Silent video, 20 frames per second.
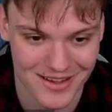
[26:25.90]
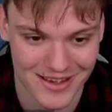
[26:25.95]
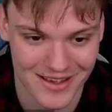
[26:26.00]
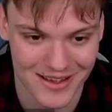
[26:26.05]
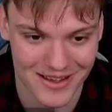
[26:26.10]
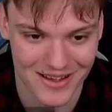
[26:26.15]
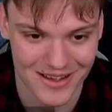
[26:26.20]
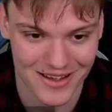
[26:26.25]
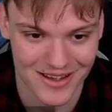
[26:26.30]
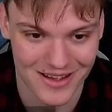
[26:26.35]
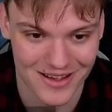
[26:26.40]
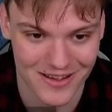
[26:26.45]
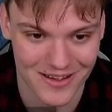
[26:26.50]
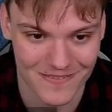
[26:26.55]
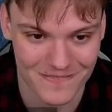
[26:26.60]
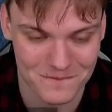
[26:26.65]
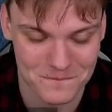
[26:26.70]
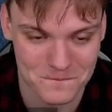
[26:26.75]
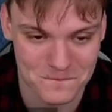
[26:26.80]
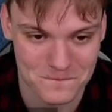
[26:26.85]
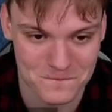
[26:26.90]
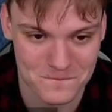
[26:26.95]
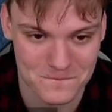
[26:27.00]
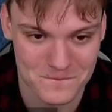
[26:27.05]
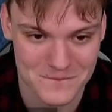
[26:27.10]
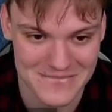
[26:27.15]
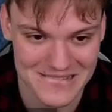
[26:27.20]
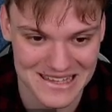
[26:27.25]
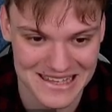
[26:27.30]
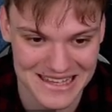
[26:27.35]

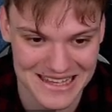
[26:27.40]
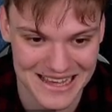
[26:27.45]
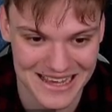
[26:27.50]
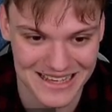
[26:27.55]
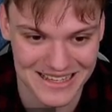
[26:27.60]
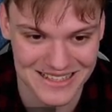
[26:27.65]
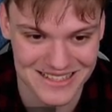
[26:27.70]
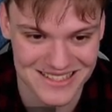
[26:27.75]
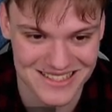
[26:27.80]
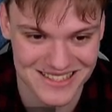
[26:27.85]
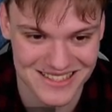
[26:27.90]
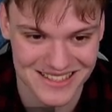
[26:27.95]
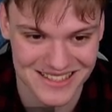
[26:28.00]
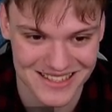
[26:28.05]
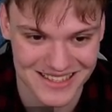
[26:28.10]
Yikes.